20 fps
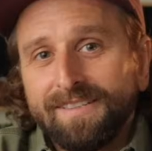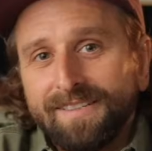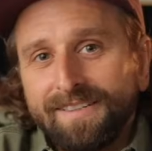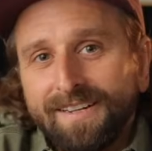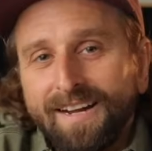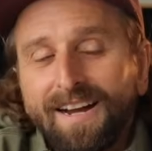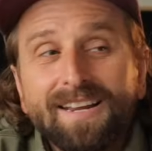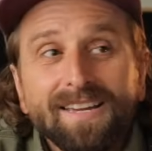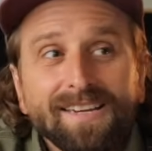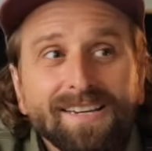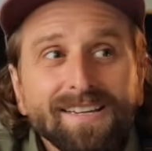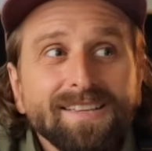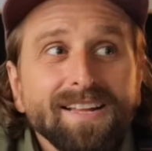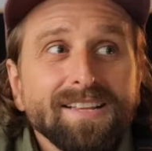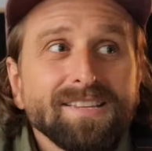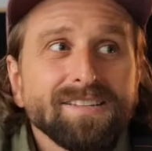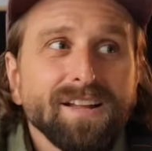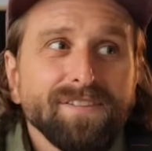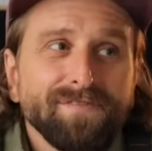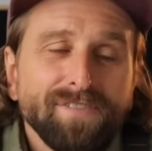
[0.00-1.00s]
Honey, get
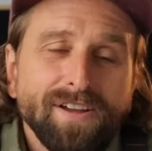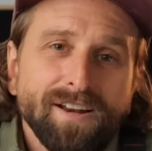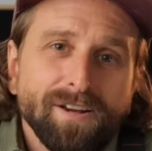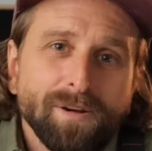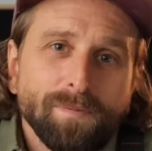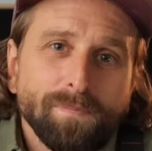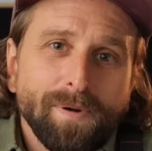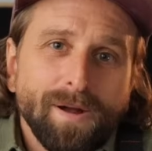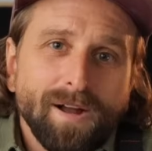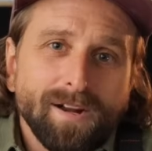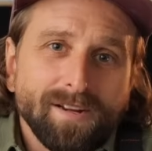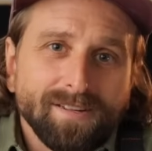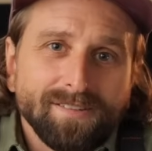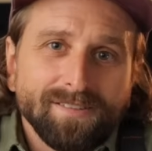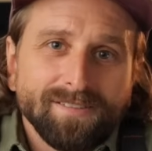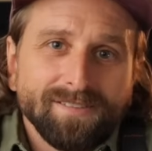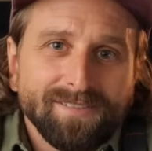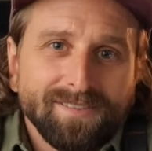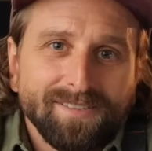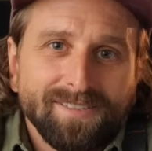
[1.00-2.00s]
that stuff out of your pocket.
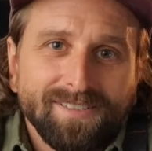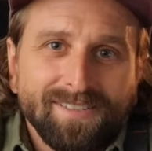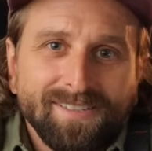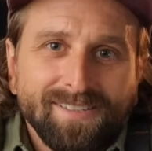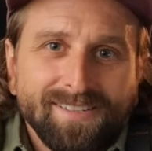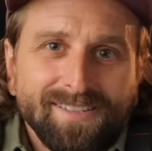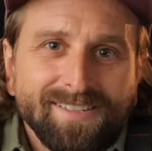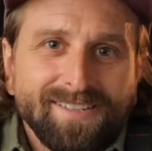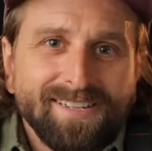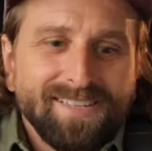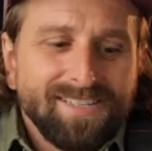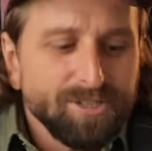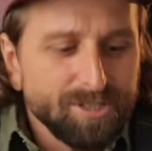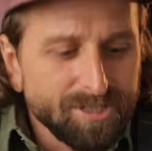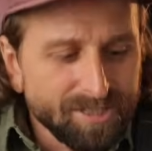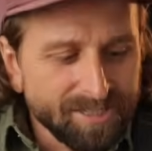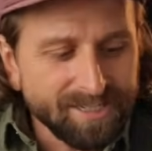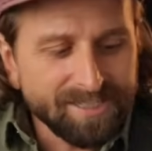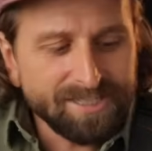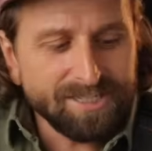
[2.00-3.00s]
Get
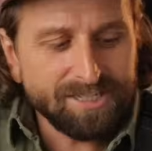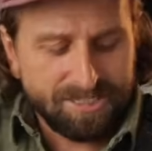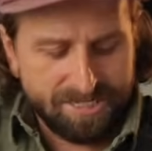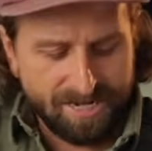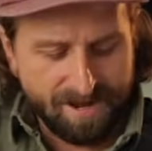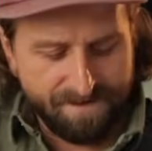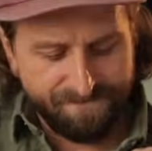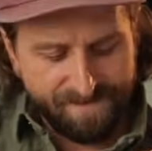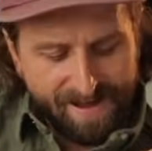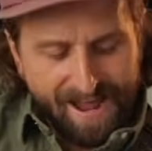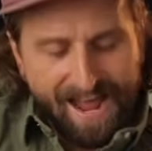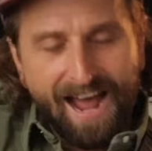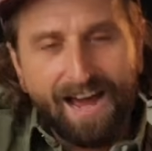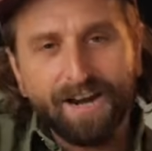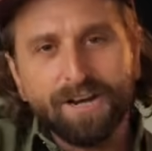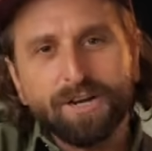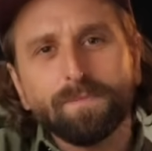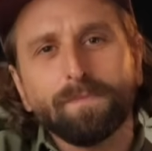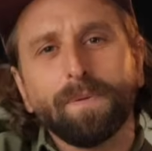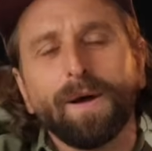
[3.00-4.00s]
the stuff
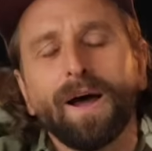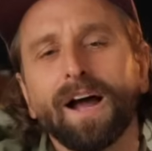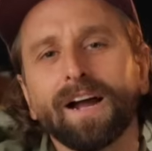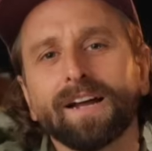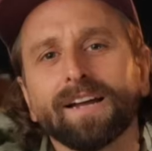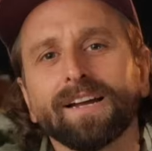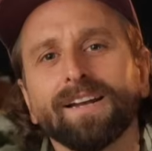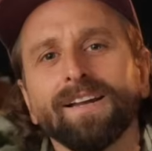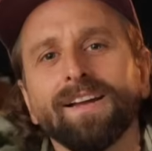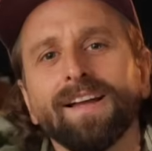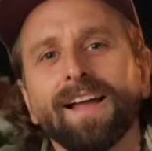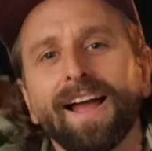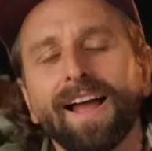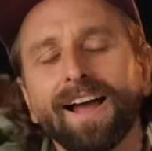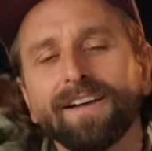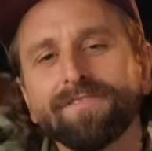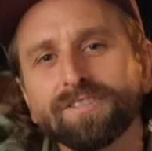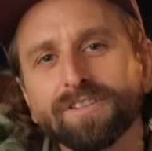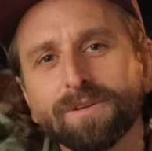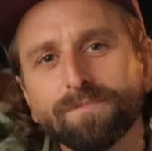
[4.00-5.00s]
out of your pocket.
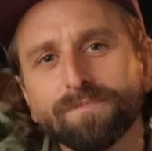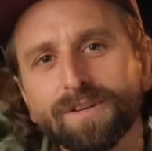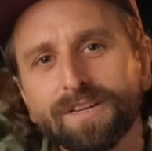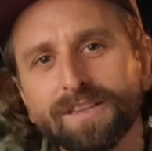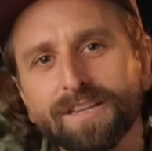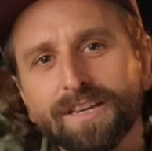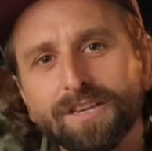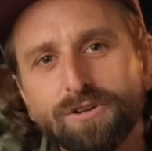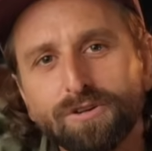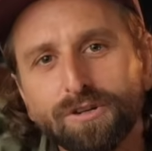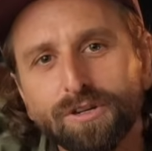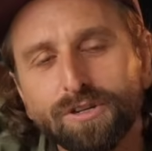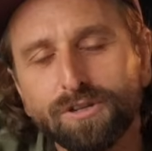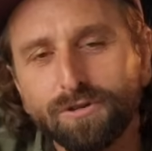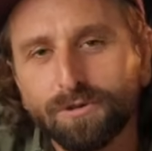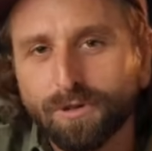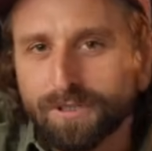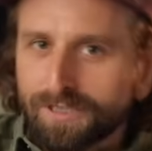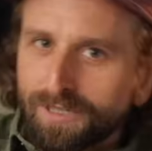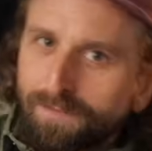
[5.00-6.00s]
Have something that you can
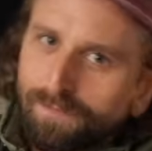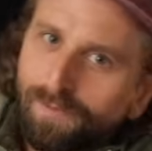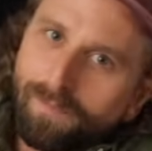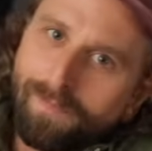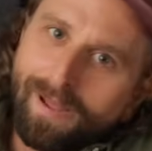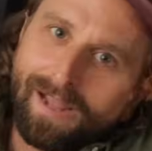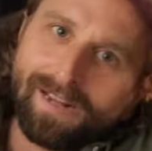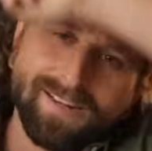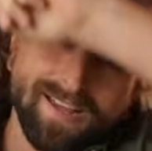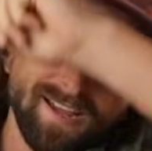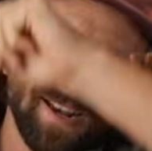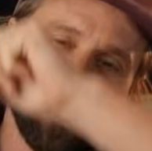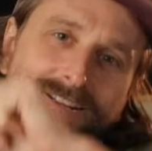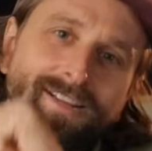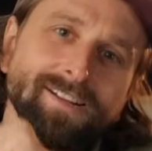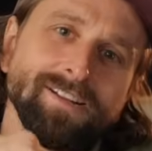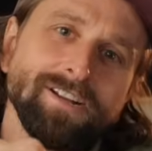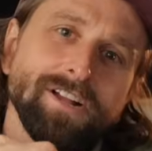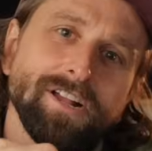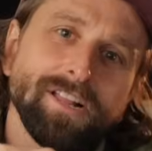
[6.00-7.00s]
do, a simple
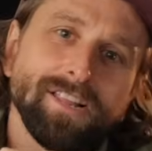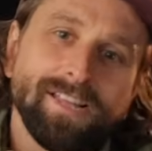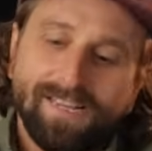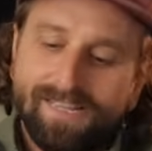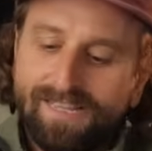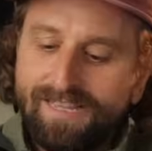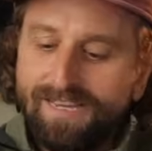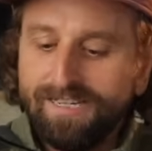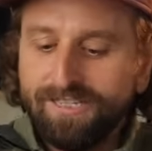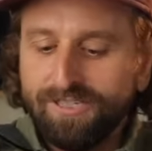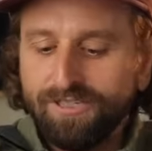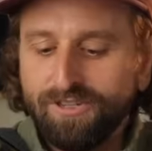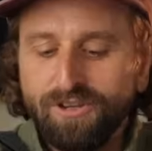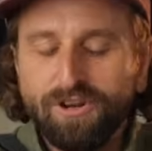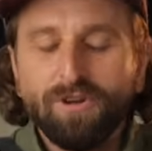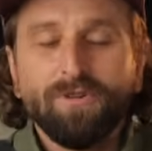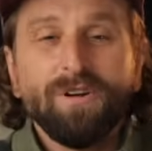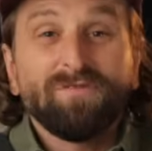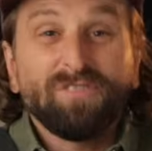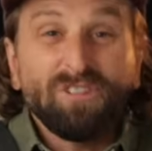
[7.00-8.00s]
magnetic like this, so you
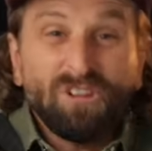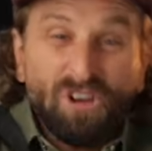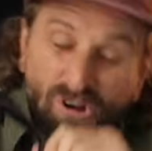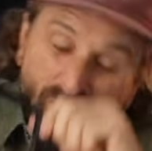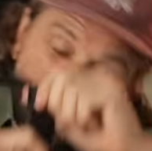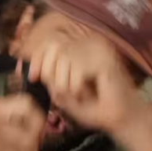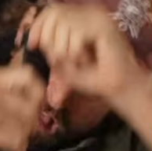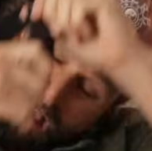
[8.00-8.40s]
don't have to go,